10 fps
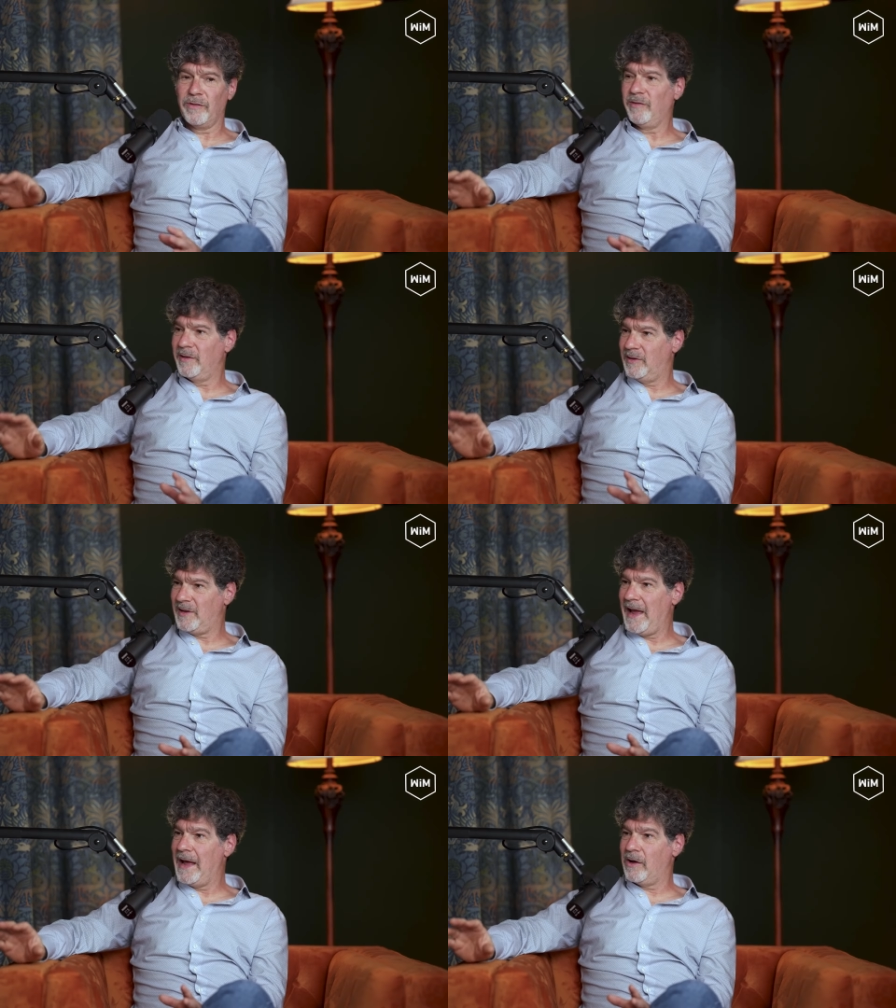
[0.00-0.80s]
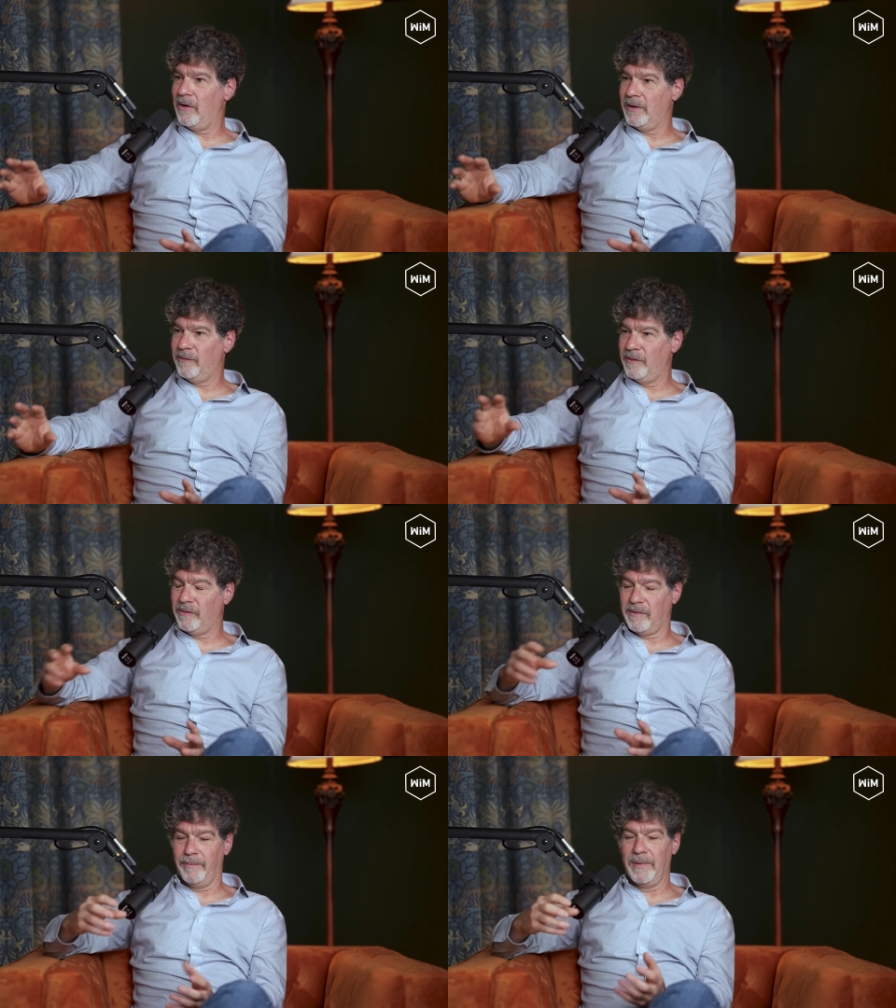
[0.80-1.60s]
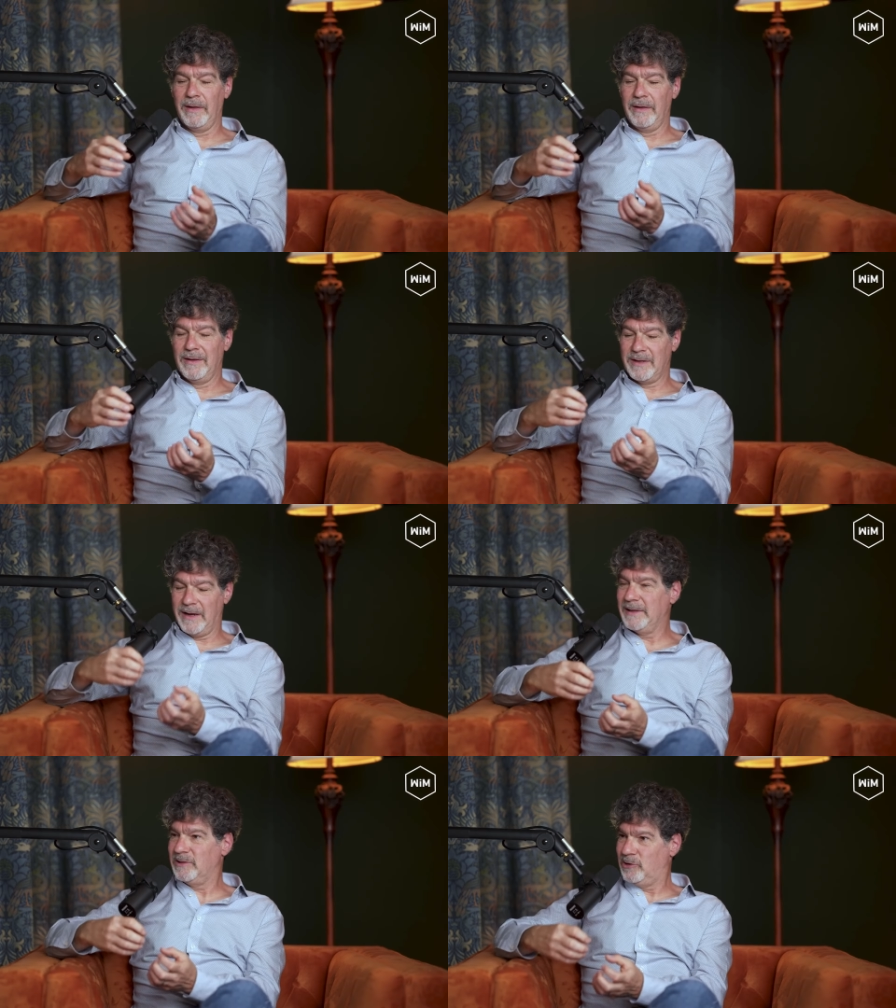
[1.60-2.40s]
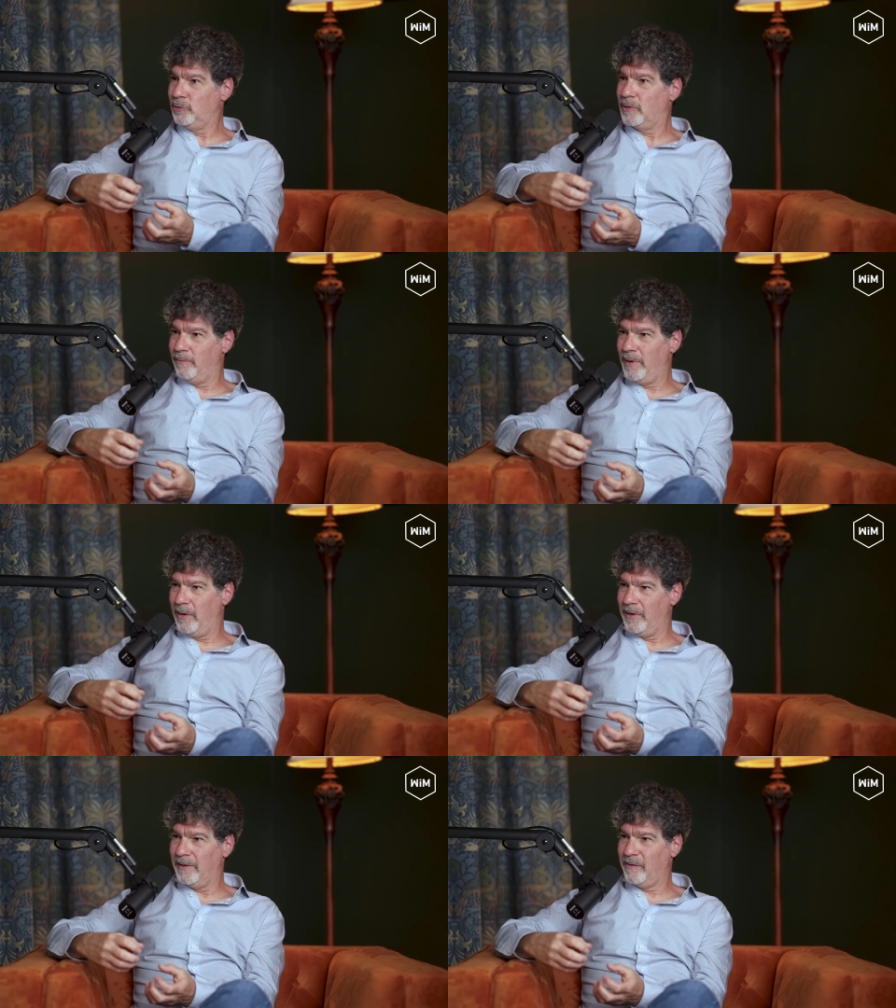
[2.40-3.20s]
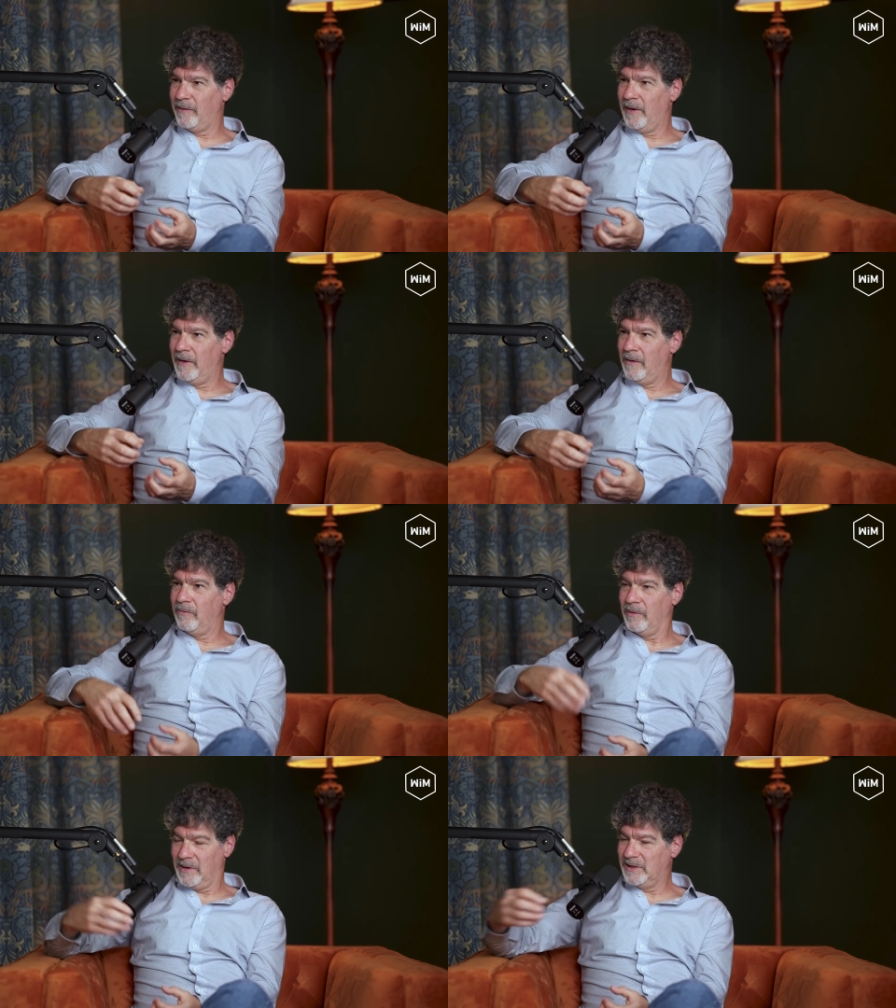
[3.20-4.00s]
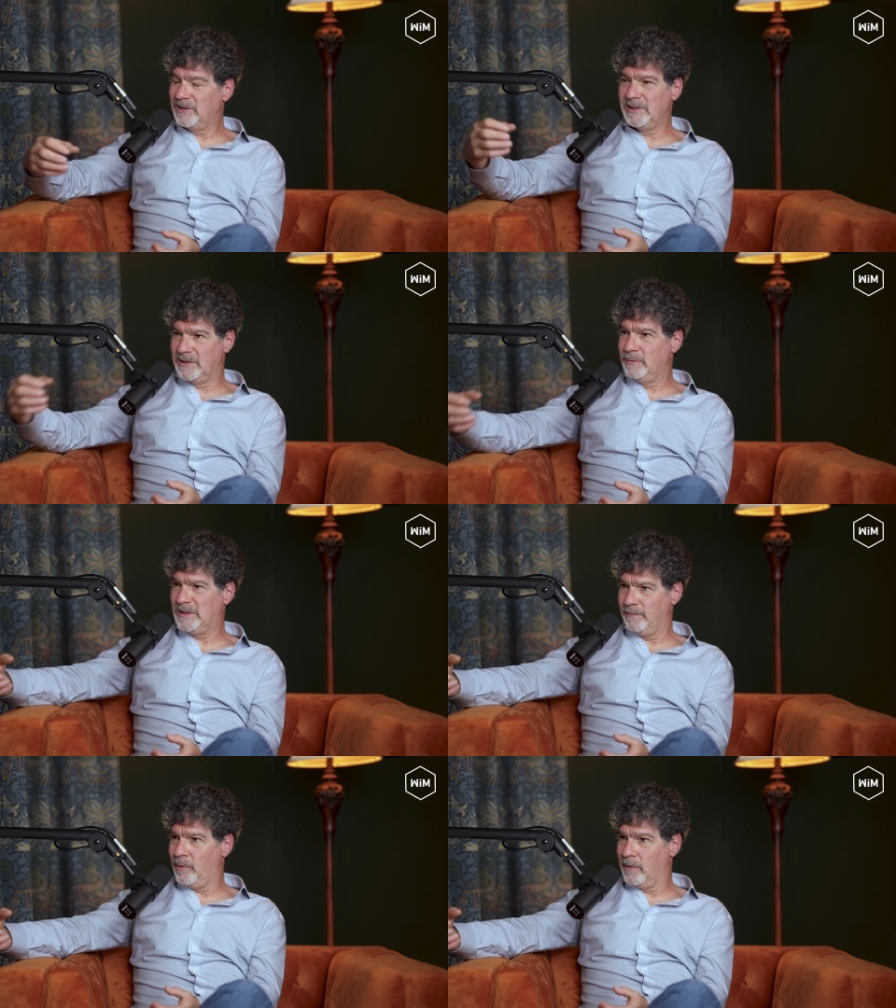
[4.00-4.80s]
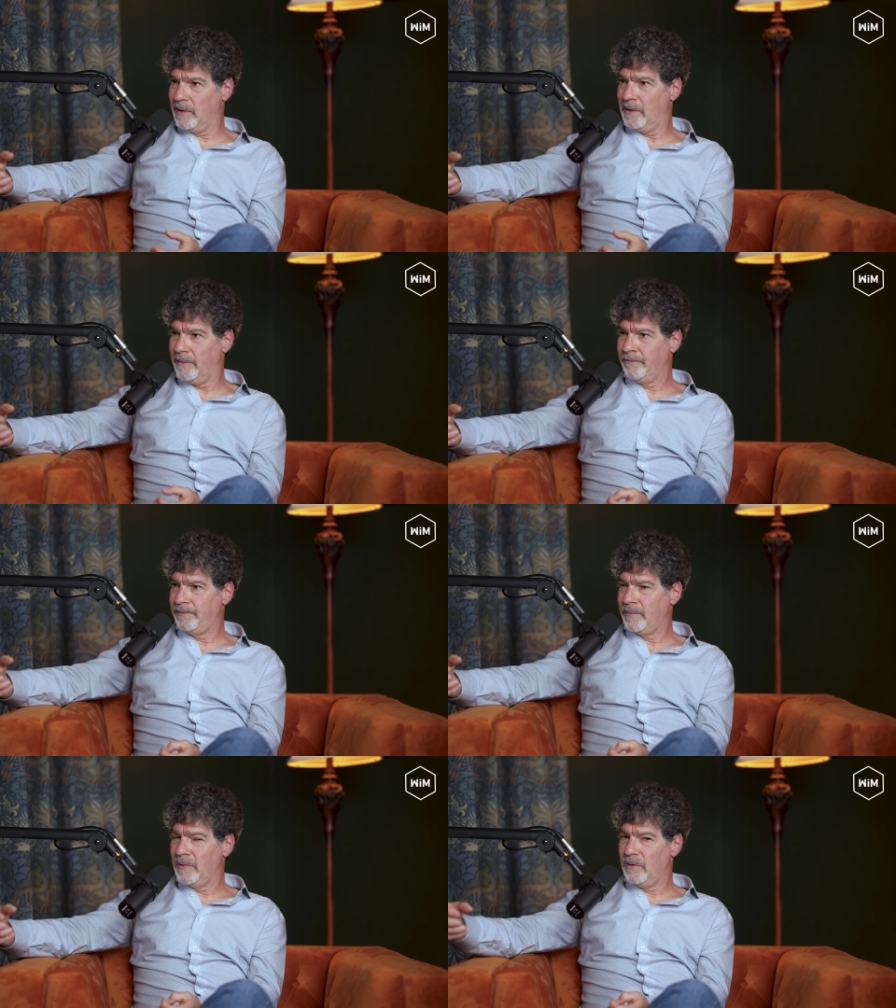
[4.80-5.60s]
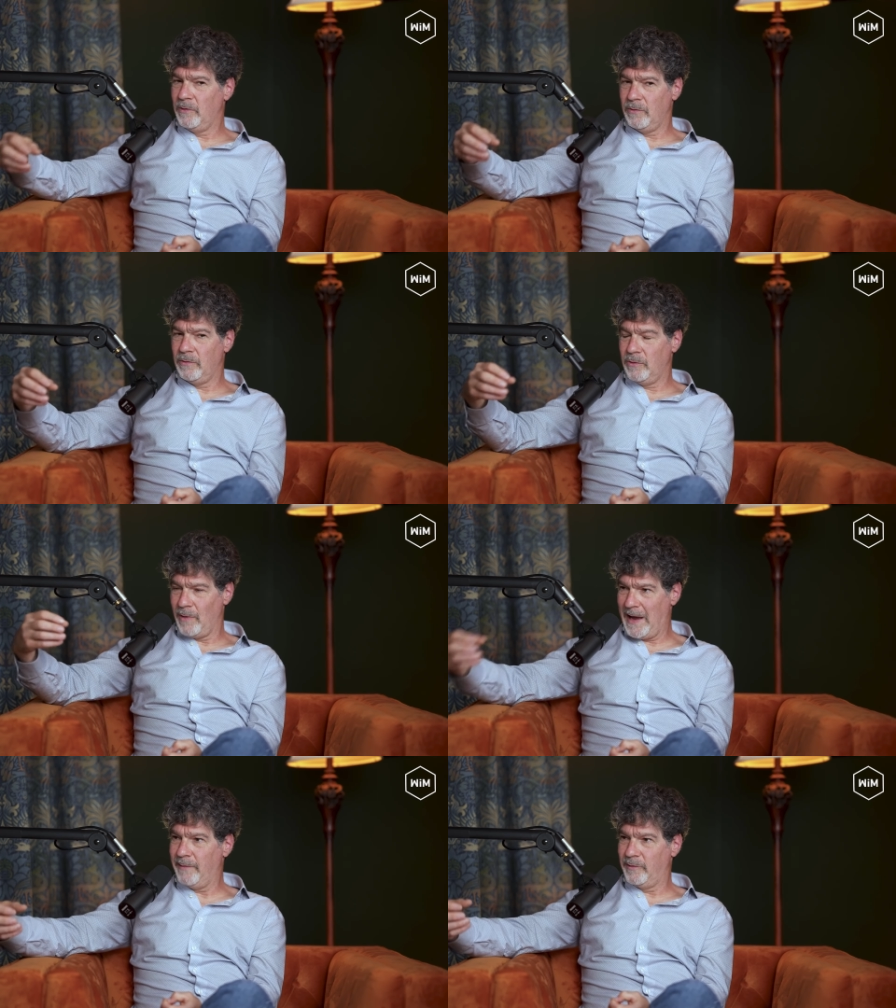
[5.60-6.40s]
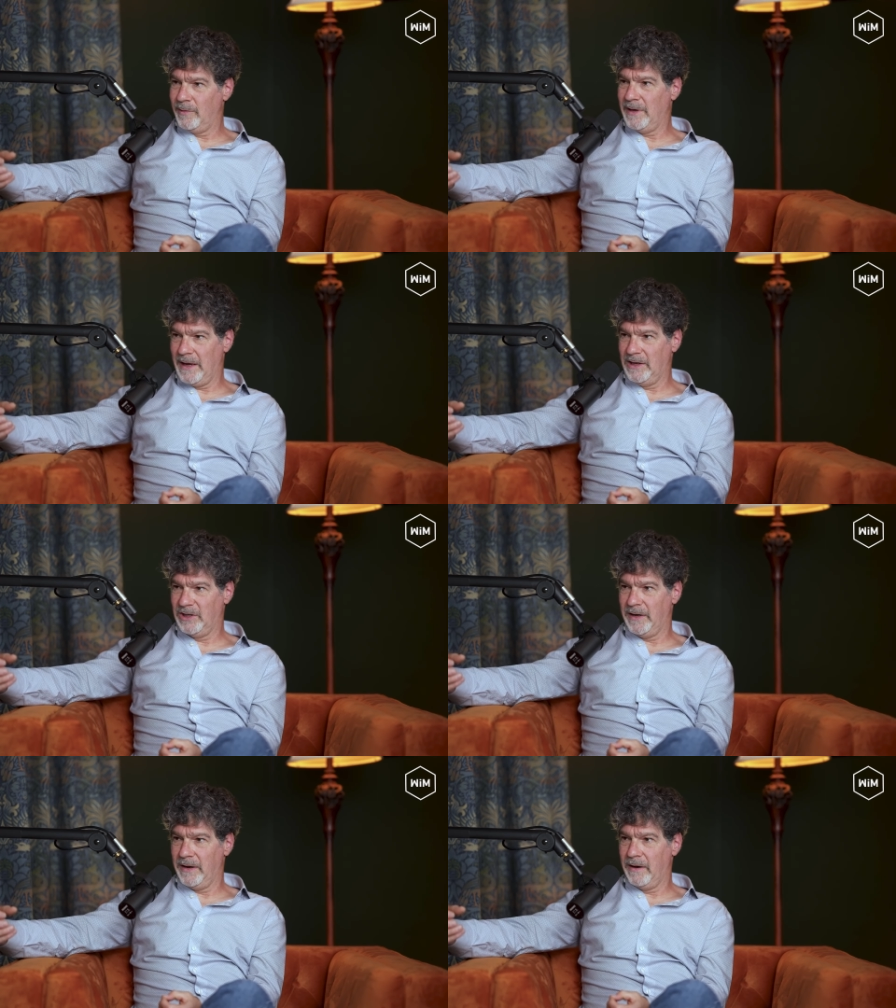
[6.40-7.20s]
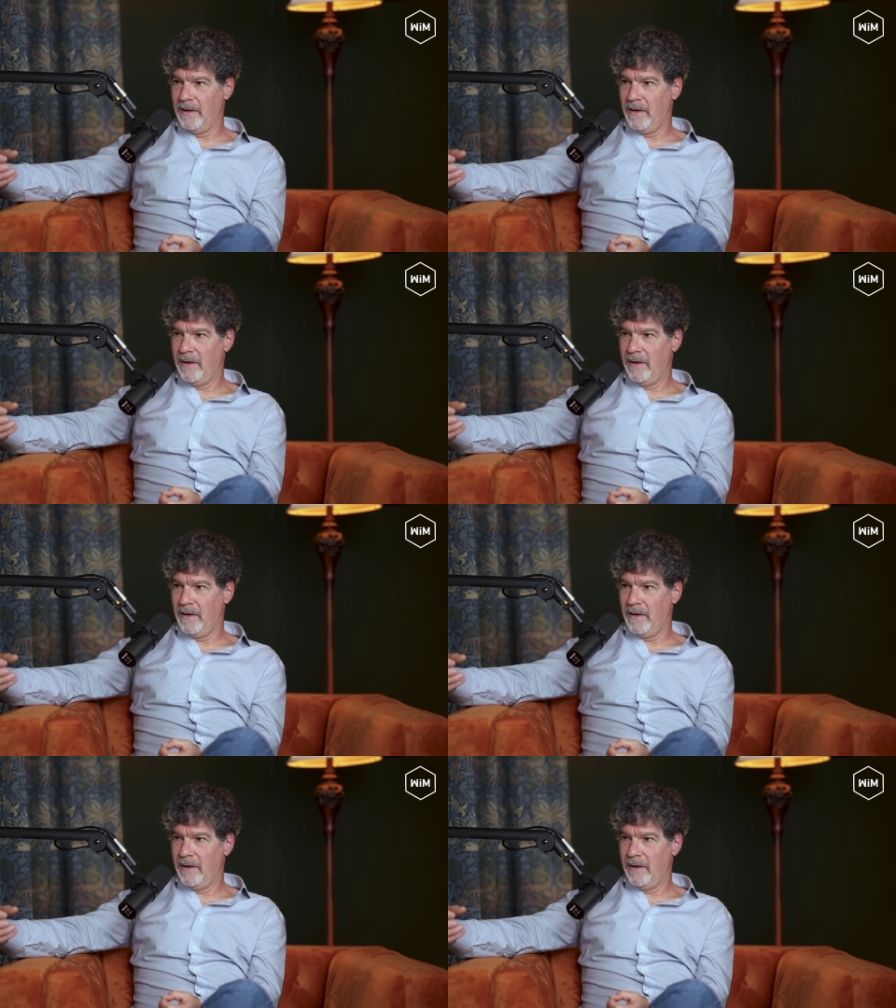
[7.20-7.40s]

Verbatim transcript: this is an attack on a system that has two components. Mm-hmm. Reductionism is important. You, you have to engage in it.